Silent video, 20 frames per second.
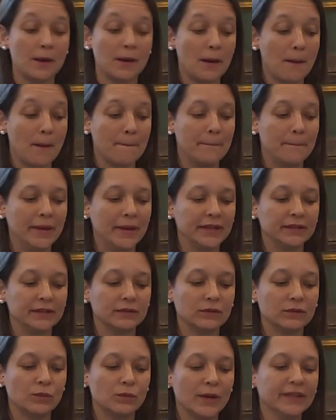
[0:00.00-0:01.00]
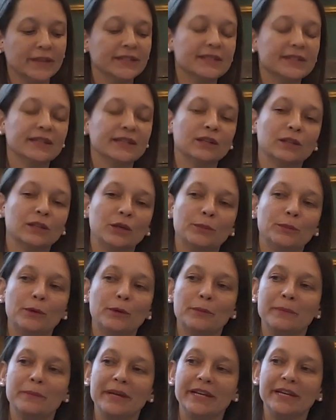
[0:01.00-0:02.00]
But where does the global
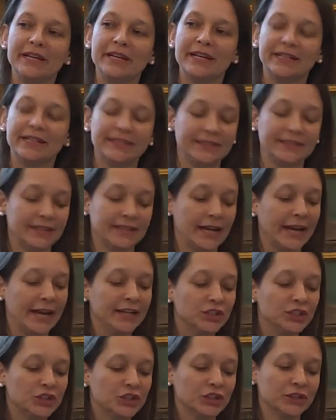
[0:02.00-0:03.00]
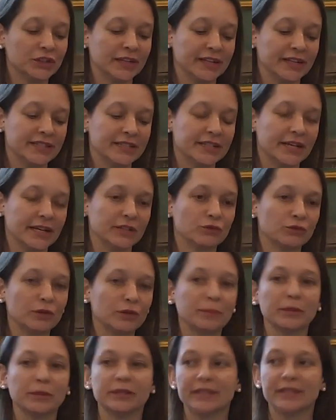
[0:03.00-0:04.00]
media's interest in
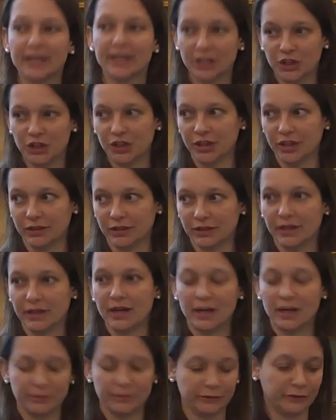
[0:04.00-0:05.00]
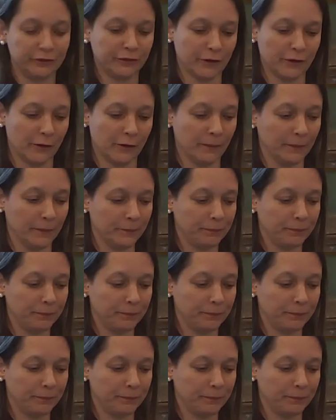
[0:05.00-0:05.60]
reproduction come from?